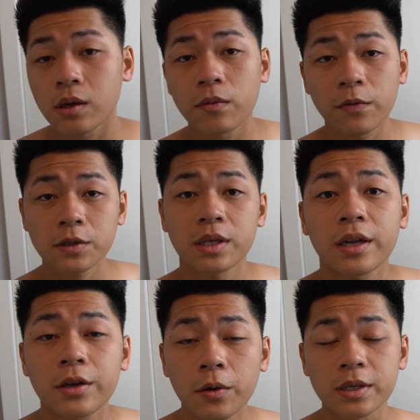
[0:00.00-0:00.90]
So first
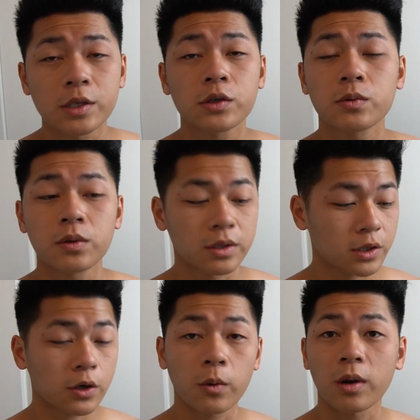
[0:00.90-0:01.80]
thing to do as usual
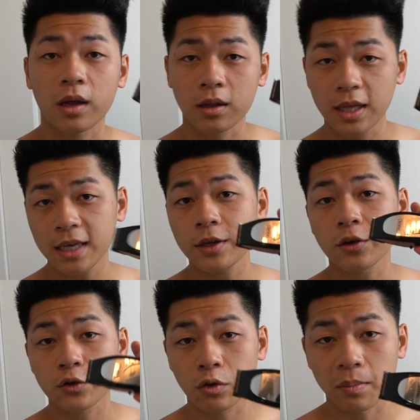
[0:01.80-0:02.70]
is you're gonna wanna clean
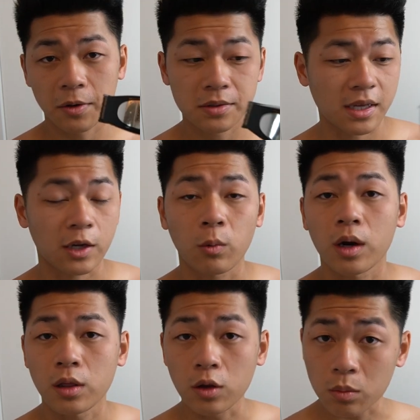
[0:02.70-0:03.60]
your trimmers and you
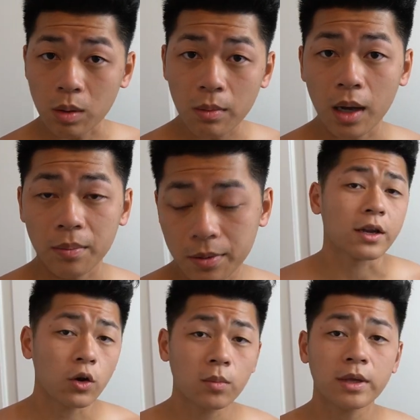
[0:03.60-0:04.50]
wanna lube them up.
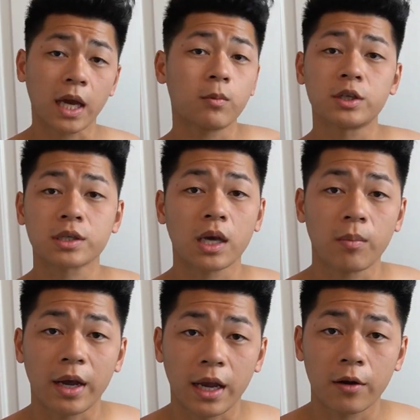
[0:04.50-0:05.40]
And normally I would just cut
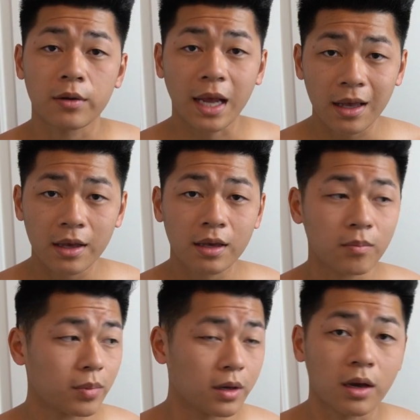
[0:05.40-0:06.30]
my hair
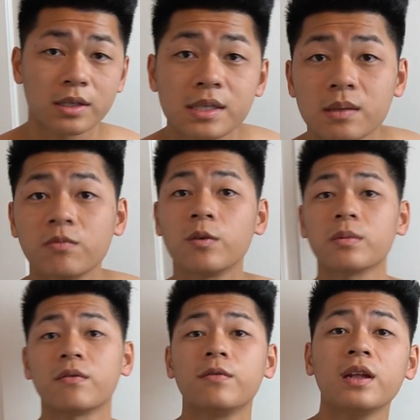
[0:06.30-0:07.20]
naked, but since I'm
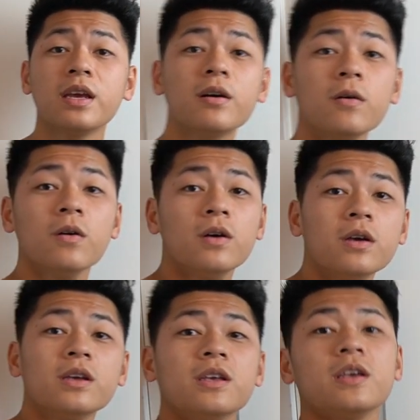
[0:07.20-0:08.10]
filming a video,
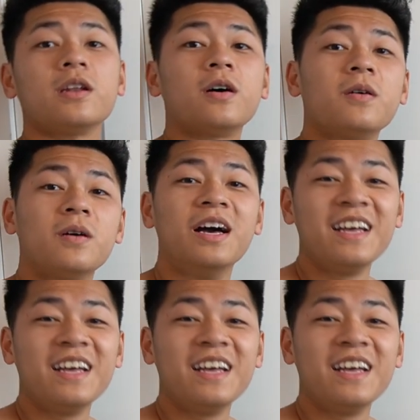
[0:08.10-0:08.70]
you know,